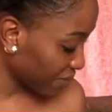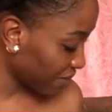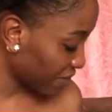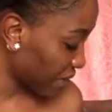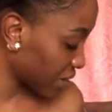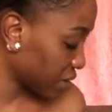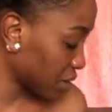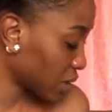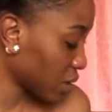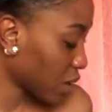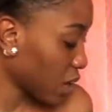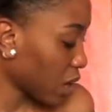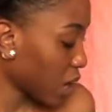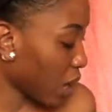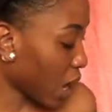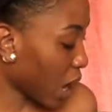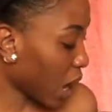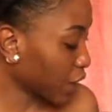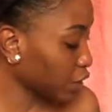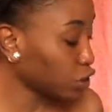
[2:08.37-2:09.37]
face,
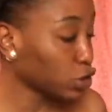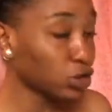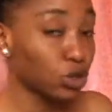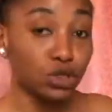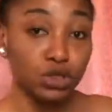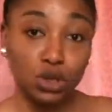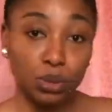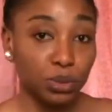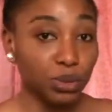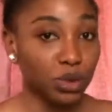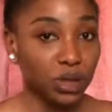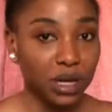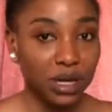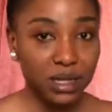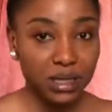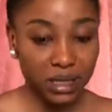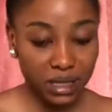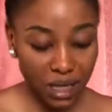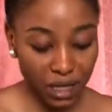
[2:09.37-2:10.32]
I do not double cleanse.